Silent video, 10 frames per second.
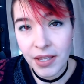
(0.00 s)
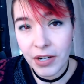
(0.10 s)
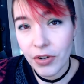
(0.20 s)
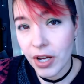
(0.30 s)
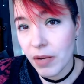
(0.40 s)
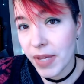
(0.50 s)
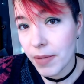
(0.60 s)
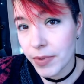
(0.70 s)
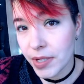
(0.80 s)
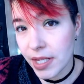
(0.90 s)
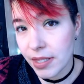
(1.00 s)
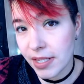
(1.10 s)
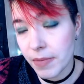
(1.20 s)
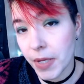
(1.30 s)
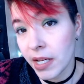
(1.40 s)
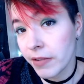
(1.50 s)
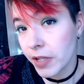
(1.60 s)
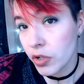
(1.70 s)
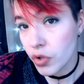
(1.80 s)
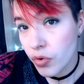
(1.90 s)
then you're not going to be able to get the same kind of
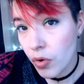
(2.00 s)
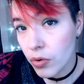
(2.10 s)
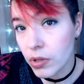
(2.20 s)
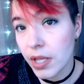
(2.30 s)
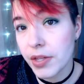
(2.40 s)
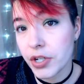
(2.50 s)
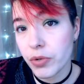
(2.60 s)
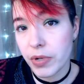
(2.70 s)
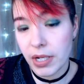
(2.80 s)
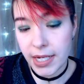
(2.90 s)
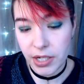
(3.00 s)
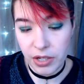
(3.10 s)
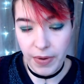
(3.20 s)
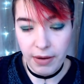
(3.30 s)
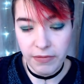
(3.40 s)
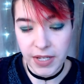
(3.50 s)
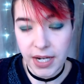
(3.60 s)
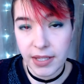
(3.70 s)
control that you would like to out of it,